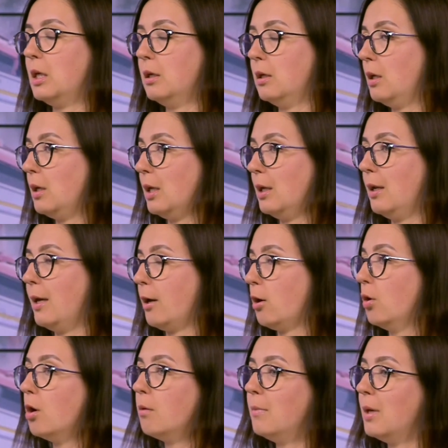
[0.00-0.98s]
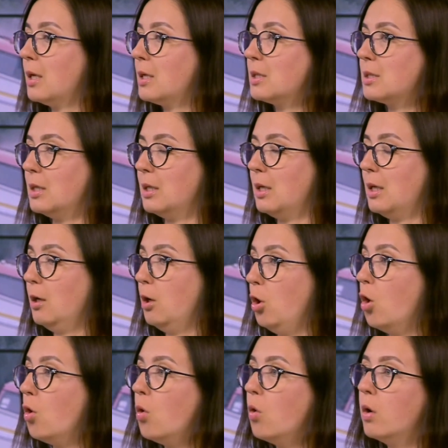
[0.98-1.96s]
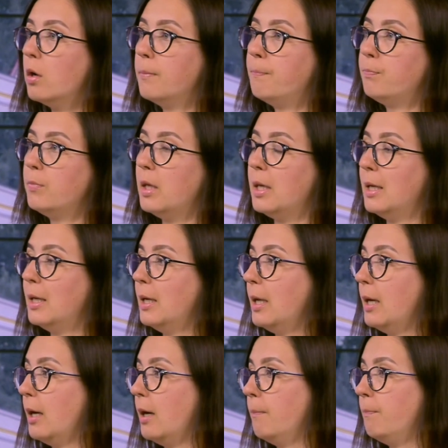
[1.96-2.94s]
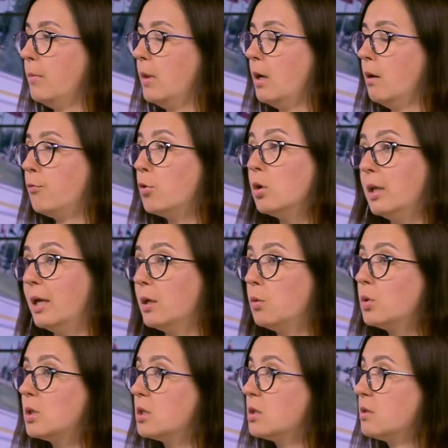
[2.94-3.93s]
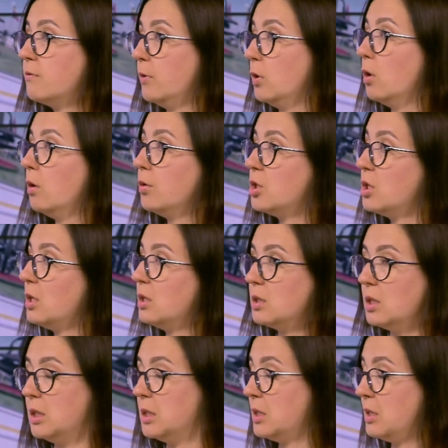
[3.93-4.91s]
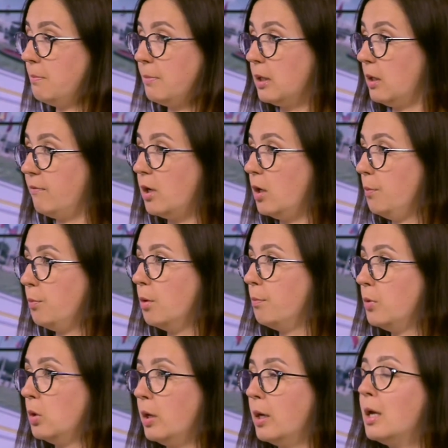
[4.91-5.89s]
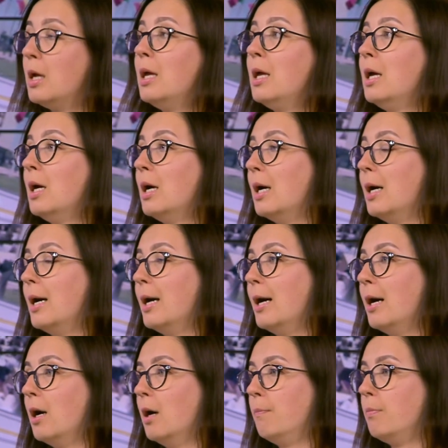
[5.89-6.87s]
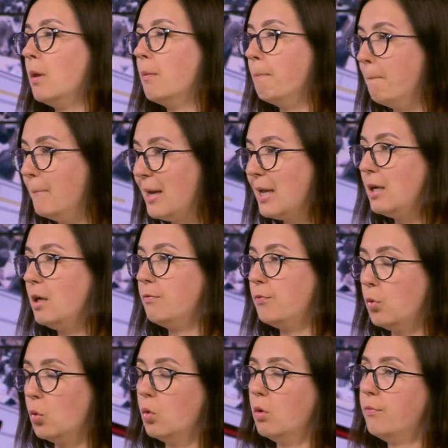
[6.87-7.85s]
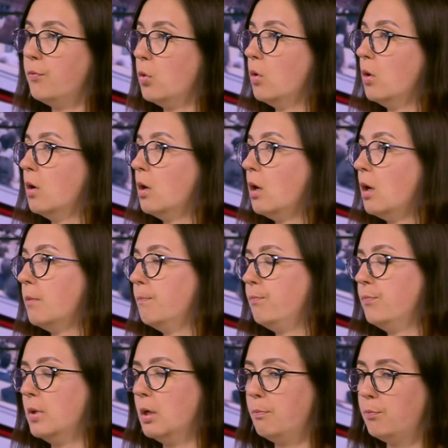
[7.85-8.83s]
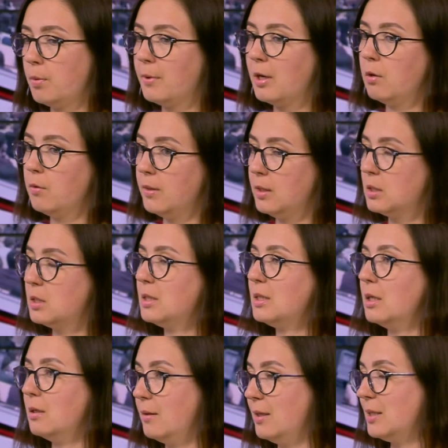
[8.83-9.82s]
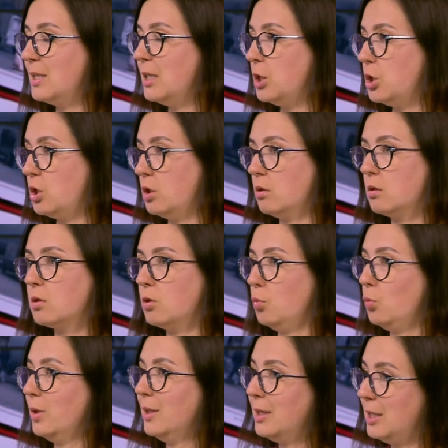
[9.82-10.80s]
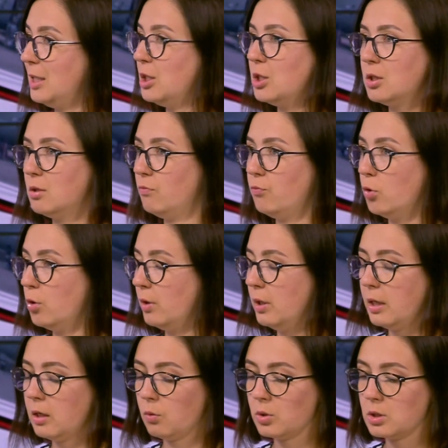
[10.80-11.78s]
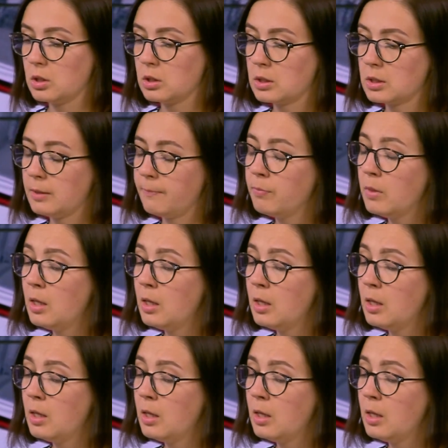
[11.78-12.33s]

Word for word: in economics, in law, in foreign languages. Philology is typically very popular, mainly for preparing the teachers who will teach foreign languages.